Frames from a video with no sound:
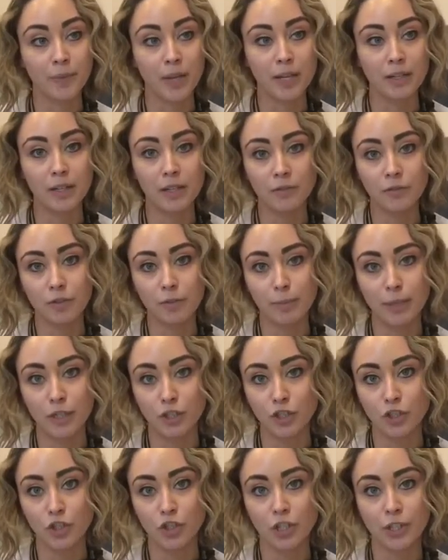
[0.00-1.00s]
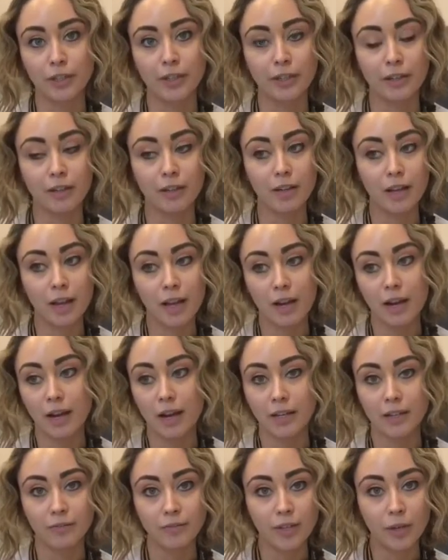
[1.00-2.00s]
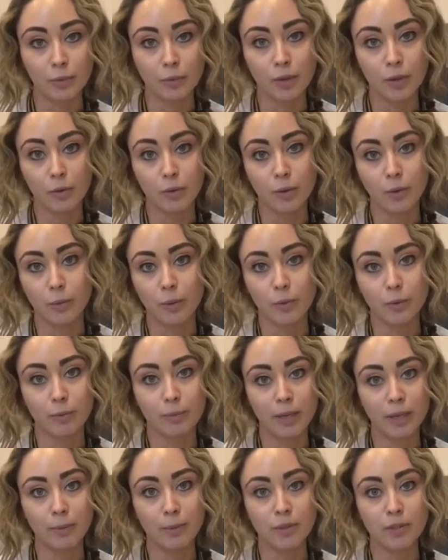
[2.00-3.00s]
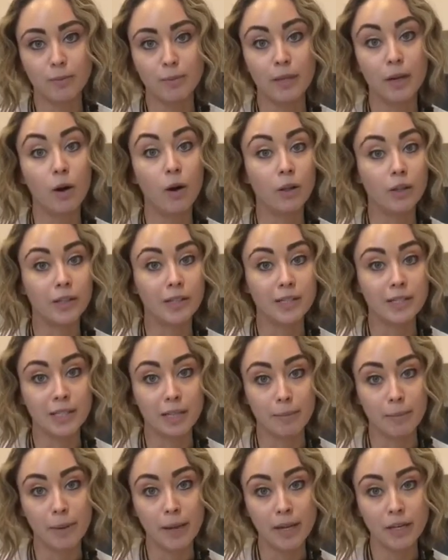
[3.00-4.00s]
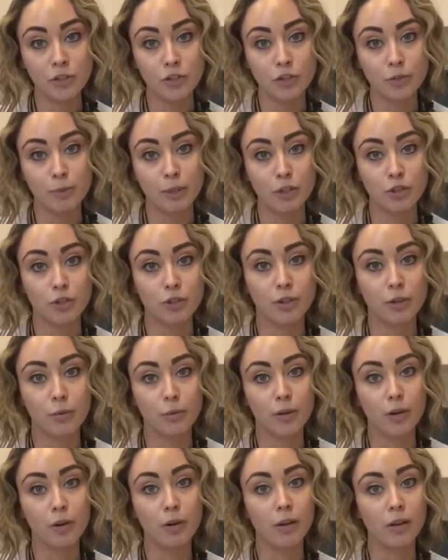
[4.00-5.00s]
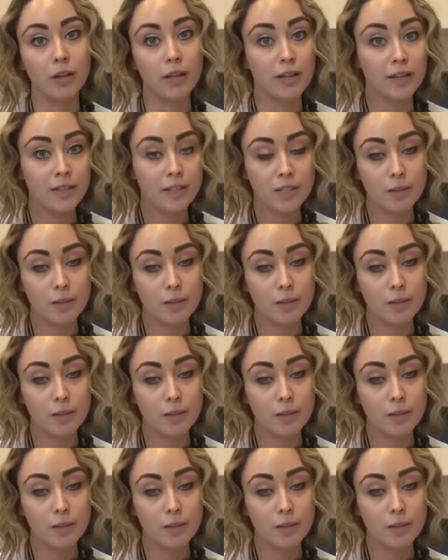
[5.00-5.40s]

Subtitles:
and information sharing kind of network where we would be able to be all on the same page to make sure that we're all